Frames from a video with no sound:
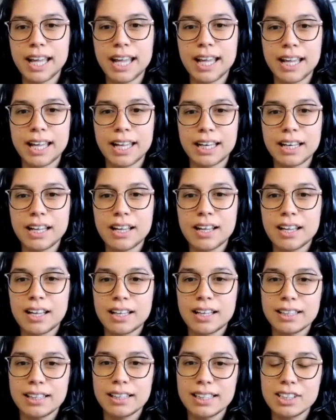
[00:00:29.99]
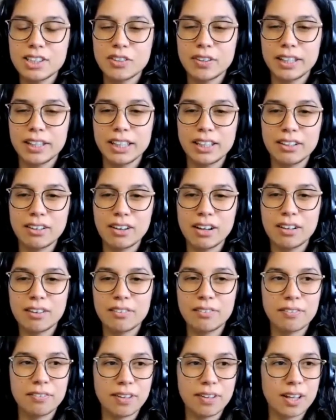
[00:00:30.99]
and the trainer
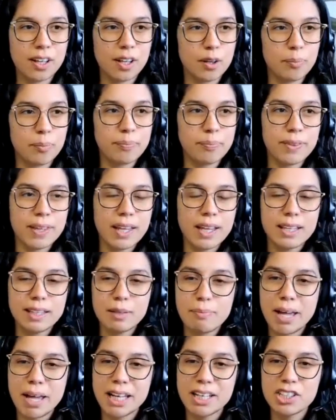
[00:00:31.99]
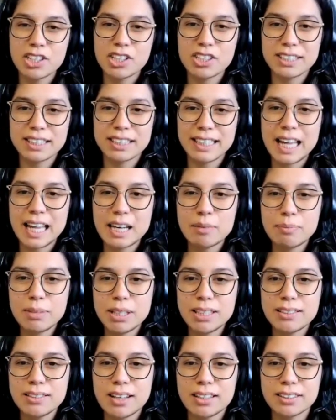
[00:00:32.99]
of the Managers
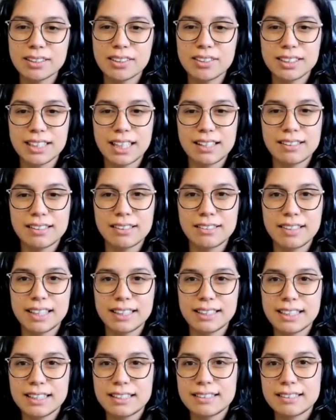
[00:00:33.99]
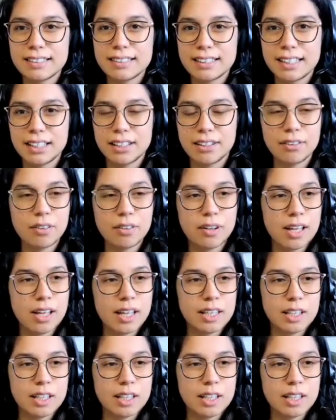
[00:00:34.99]
Academy, Dr. Desiree Del Zio.